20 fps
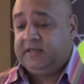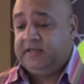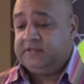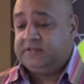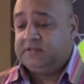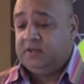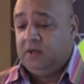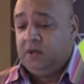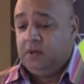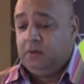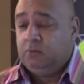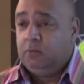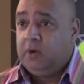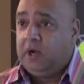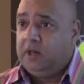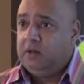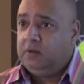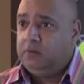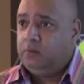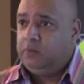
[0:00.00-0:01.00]
is,
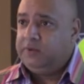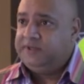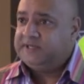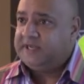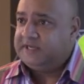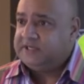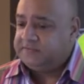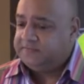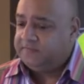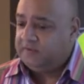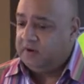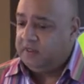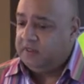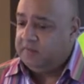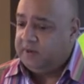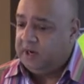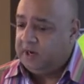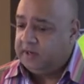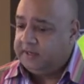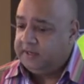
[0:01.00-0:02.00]
well, we tend to follow the
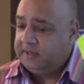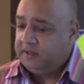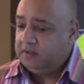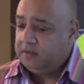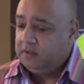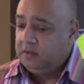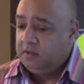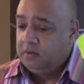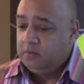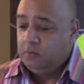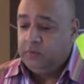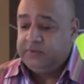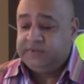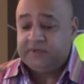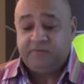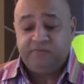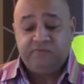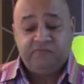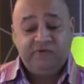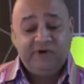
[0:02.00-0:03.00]
market. We
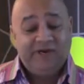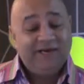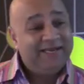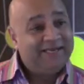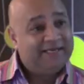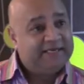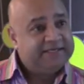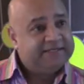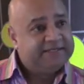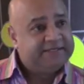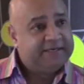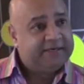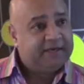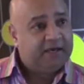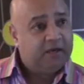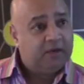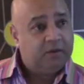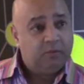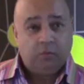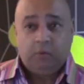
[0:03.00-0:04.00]
don't really
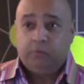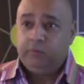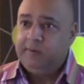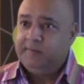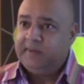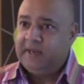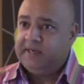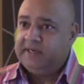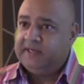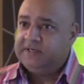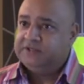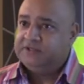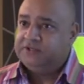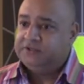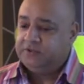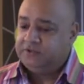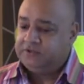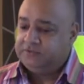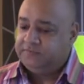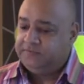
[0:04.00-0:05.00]
consider what we may need to
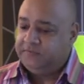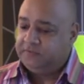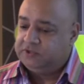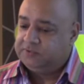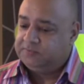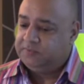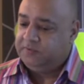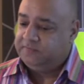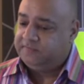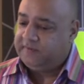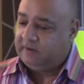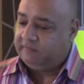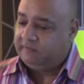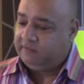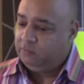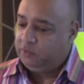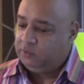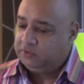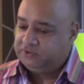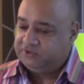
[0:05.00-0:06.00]
do to future-proof our
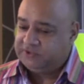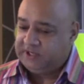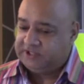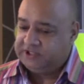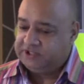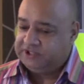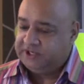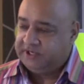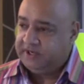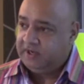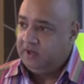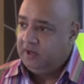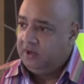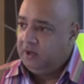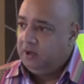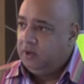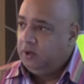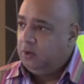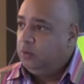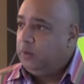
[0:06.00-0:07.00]
reward strategy.
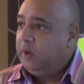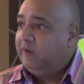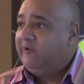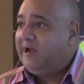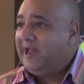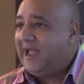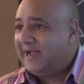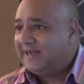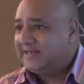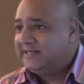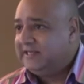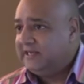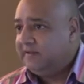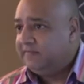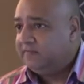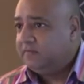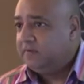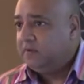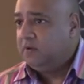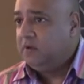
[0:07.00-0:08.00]
We're
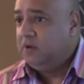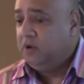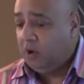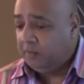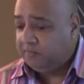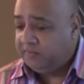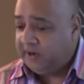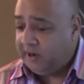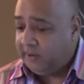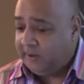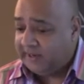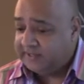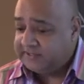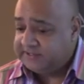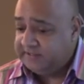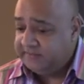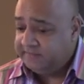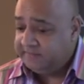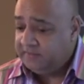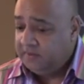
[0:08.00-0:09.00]
reactive, not
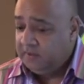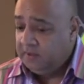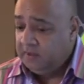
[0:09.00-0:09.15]
proactive.